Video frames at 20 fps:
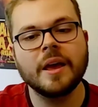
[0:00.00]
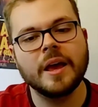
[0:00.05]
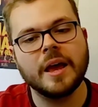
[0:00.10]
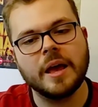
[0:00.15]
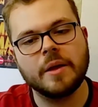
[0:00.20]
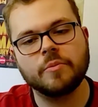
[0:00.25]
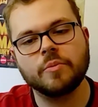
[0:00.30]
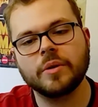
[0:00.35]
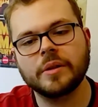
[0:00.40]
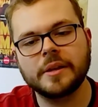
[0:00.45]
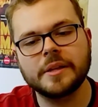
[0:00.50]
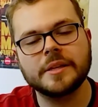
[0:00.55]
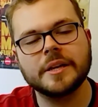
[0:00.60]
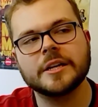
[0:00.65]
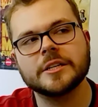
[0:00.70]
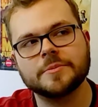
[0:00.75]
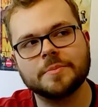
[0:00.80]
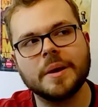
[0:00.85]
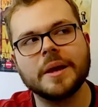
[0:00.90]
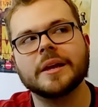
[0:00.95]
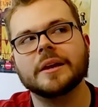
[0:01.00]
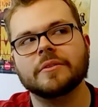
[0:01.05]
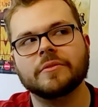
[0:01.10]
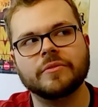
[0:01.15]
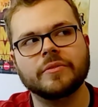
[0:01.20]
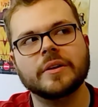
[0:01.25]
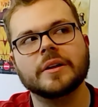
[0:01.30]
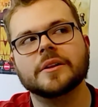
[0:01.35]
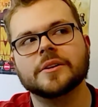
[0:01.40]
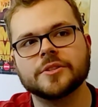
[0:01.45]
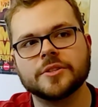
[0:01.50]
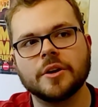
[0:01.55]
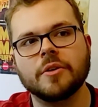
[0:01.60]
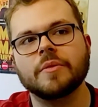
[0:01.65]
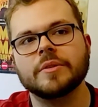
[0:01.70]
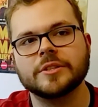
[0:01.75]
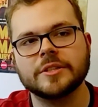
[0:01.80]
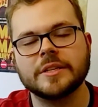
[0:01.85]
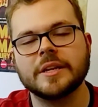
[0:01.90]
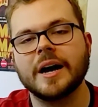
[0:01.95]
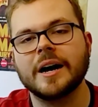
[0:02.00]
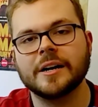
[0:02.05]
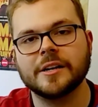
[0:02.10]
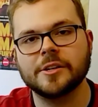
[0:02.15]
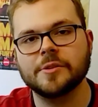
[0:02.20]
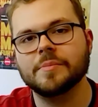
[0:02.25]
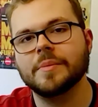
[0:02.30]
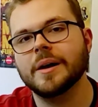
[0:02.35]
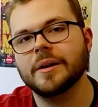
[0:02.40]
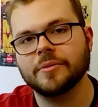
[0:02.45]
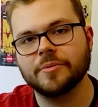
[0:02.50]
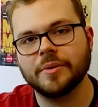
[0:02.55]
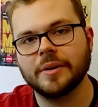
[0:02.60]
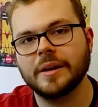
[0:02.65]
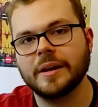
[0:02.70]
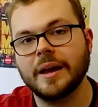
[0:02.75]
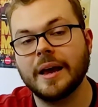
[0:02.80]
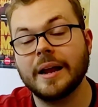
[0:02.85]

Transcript: it really does make it feel as though it's a documentary.